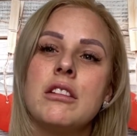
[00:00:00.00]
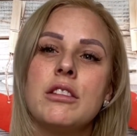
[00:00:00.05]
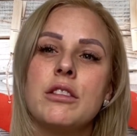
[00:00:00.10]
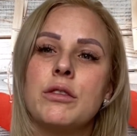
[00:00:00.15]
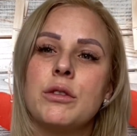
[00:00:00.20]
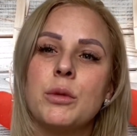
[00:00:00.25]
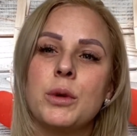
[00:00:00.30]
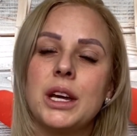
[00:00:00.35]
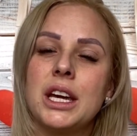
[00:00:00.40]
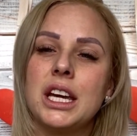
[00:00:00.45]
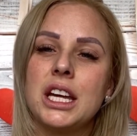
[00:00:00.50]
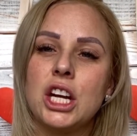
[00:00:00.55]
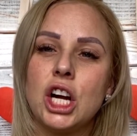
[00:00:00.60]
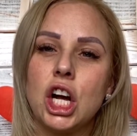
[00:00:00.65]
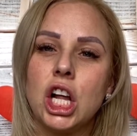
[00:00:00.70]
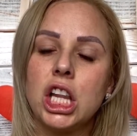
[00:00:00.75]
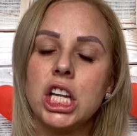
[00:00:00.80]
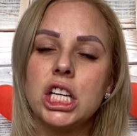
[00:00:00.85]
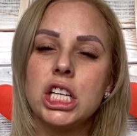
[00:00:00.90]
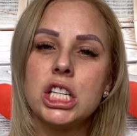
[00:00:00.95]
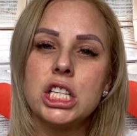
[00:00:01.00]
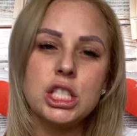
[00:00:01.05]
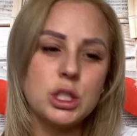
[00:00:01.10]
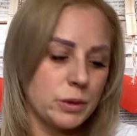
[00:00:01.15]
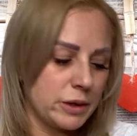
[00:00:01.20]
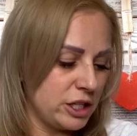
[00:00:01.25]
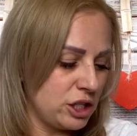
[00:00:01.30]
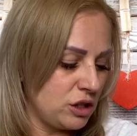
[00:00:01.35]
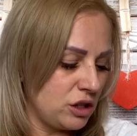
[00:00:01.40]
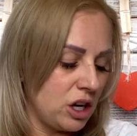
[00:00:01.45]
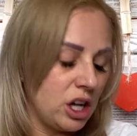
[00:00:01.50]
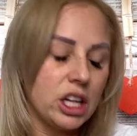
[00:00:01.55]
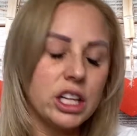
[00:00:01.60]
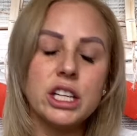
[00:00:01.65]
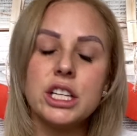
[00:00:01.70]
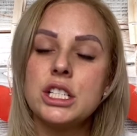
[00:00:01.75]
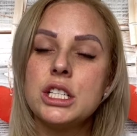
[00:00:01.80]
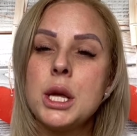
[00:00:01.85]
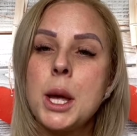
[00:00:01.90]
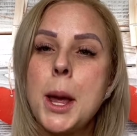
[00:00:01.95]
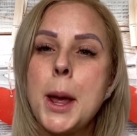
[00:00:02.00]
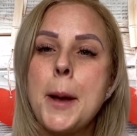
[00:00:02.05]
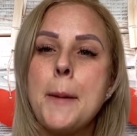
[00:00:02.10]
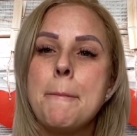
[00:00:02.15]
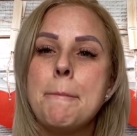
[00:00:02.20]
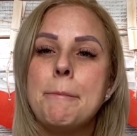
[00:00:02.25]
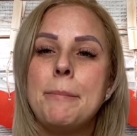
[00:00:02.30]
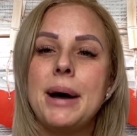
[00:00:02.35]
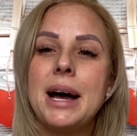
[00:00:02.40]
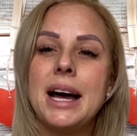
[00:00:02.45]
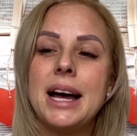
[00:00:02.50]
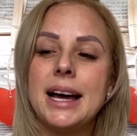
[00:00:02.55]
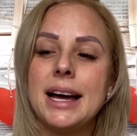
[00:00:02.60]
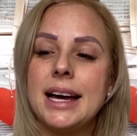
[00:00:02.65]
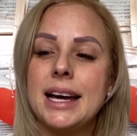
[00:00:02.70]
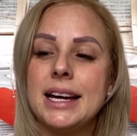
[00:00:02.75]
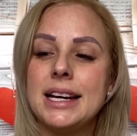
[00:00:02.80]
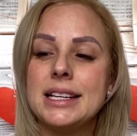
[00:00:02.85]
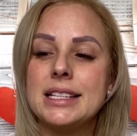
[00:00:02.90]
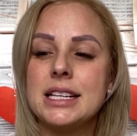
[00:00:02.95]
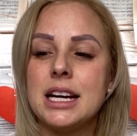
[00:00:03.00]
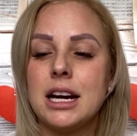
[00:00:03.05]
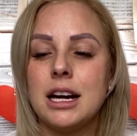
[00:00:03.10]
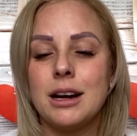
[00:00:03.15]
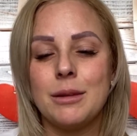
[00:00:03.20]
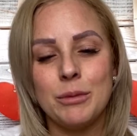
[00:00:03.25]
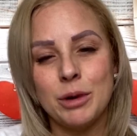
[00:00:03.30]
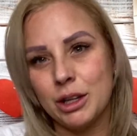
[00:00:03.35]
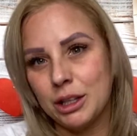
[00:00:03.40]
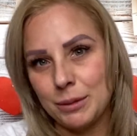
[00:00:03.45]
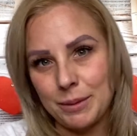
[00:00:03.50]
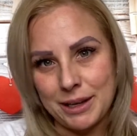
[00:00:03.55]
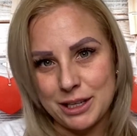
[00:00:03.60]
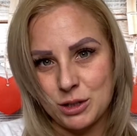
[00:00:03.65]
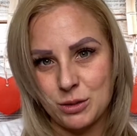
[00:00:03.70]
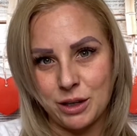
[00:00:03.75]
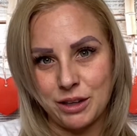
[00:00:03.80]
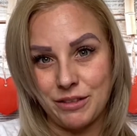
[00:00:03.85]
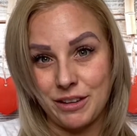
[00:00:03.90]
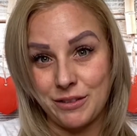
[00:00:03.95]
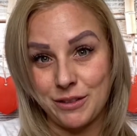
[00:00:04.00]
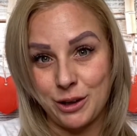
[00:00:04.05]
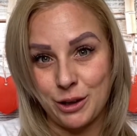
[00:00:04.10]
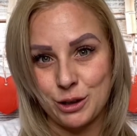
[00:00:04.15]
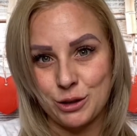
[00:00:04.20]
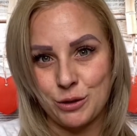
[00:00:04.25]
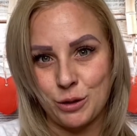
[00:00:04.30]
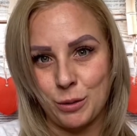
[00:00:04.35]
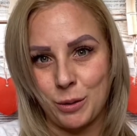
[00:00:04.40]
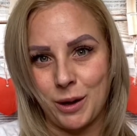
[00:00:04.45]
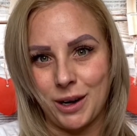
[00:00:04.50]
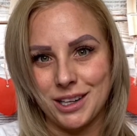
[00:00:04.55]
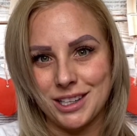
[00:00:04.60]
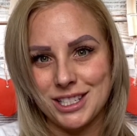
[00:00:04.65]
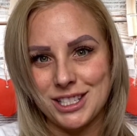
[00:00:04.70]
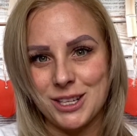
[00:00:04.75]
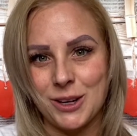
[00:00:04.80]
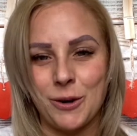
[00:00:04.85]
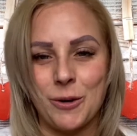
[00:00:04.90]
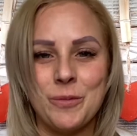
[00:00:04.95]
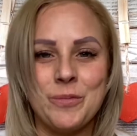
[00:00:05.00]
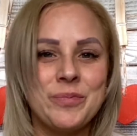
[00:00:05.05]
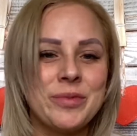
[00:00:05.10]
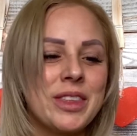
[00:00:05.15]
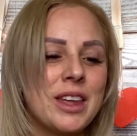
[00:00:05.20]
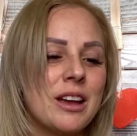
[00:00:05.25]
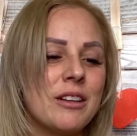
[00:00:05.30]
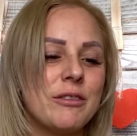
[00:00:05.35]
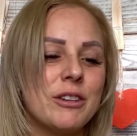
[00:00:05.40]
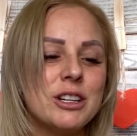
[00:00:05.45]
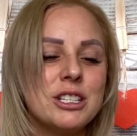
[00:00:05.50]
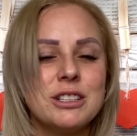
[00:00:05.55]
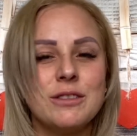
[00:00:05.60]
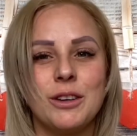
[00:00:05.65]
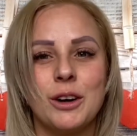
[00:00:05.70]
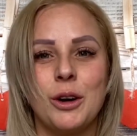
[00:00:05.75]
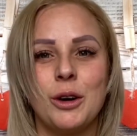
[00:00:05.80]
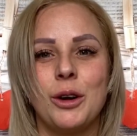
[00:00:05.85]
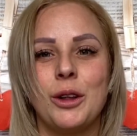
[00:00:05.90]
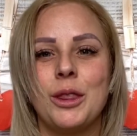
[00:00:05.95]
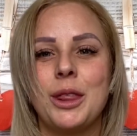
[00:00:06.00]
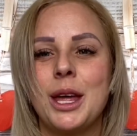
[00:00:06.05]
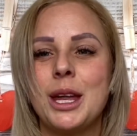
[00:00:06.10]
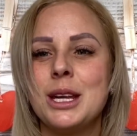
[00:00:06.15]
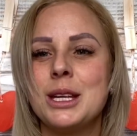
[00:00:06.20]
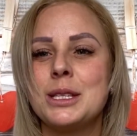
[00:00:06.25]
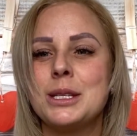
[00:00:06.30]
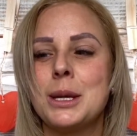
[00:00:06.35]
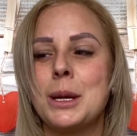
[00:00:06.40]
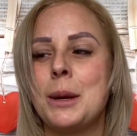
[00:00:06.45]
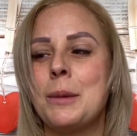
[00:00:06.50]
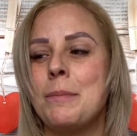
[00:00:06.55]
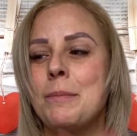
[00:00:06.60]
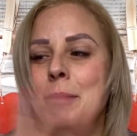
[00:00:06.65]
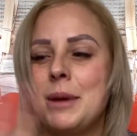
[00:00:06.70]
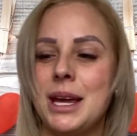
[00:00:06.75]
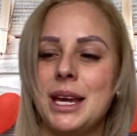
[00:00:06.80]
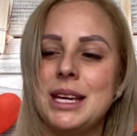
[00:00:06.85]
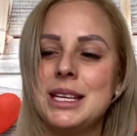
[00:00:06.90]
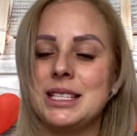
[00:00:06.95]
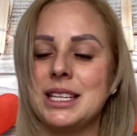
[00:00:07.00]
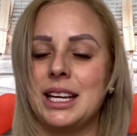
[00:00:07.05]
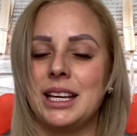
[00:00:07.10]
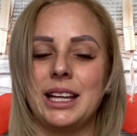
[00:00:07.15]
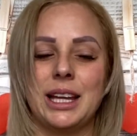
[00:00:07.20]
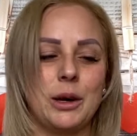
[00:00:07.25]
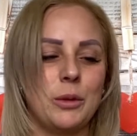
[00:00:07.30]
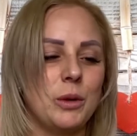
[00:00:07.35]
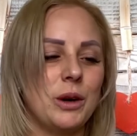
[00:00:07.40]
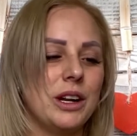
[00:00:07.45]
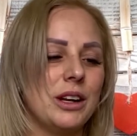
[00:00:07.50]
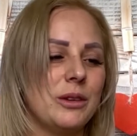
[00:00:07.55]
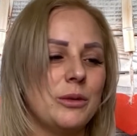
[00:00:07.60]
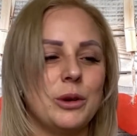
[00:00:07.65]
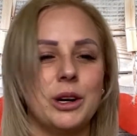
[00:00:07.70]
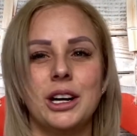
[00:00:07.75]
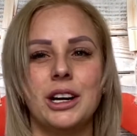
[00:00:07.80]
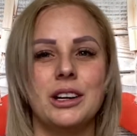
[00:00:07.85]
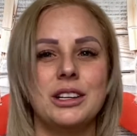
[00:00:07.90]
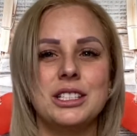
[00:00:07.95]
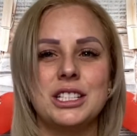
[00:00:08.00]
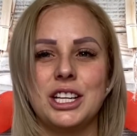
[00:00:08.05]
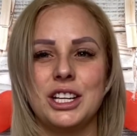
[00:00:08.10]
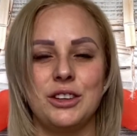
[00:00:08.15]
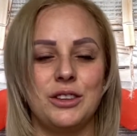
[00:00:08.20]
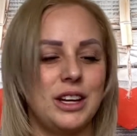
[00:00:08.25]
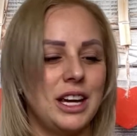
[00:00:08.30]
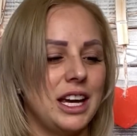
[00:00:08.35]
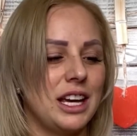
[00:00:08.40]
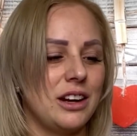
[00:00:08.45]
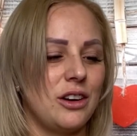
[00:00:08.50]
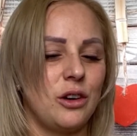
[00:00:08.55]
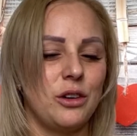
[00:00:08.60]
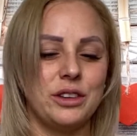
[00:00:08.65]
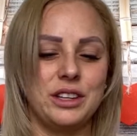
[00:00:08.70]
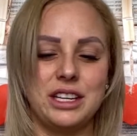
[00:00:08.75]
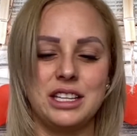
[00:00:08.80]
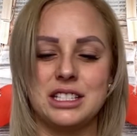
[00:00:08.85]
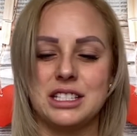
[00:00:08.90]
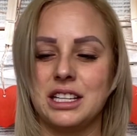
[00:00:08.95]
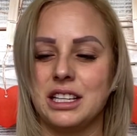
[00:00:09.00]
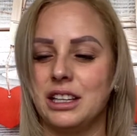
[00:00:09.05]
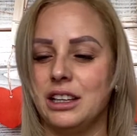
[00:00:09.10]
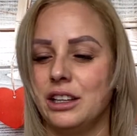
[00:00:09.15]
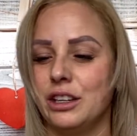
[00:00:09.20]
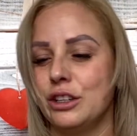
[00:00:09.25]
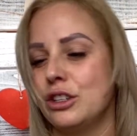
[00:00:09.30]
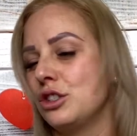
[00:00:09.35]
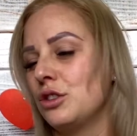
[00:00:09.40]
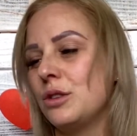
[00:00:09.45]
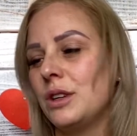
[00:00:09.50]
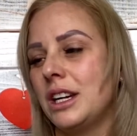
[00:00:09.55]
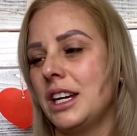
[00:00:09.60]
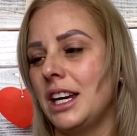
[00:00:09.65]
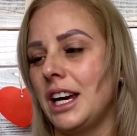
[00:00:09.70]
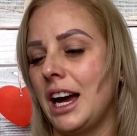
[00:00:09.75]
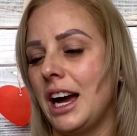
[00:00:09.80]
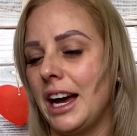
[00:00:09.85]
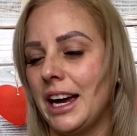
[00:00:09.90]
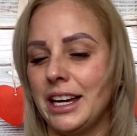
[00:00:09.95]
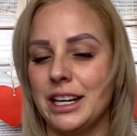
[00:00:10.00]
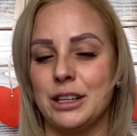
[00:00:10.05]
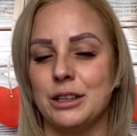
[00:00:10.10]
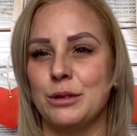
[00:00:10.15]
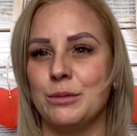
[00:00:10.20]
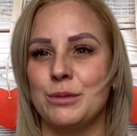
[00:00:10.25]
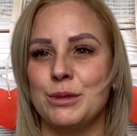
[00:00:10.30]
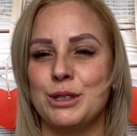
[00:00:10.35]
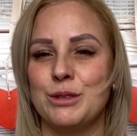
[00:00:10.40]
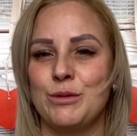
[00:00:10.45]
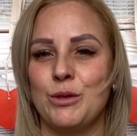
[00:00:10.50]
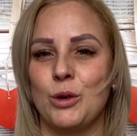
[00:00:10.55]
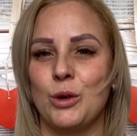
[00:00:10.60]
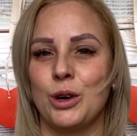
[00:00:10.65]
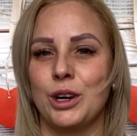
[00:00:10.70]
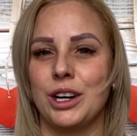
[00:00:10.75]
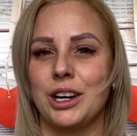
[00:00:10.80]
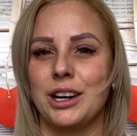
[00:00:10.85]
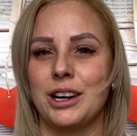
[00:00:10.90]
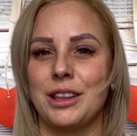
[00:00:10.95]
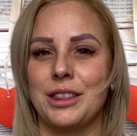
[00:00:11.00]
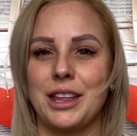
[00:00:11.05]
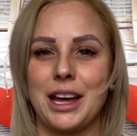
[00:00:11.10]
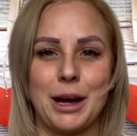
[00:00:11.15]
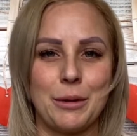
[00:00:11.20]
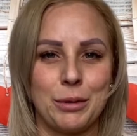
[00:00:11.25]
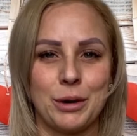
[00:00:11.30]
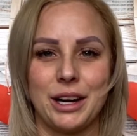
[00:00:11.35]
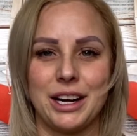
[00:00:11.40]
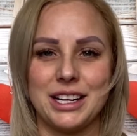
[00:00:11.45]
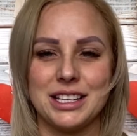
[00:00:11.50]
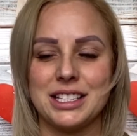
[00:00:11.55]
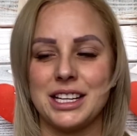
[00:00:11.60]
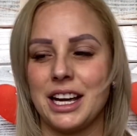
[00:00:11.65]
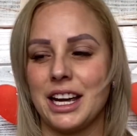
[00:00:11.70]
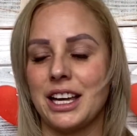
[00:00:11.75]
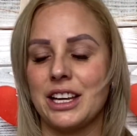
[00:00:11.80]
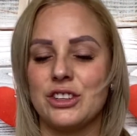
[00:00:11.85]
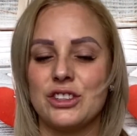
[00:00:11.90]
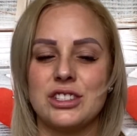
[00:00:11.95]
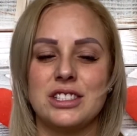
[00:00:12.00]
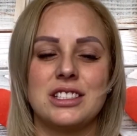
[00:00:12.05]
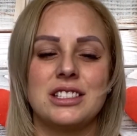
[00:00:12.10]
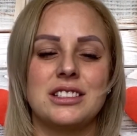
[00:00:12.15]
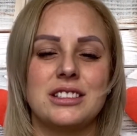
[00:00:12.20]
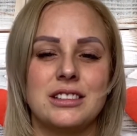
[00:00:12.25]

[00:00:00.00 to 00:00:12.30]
$22, but um, we only paid $25 for the box. So First of all, that is amazing. Like what, where else can you get all these luxury items for that price? I just,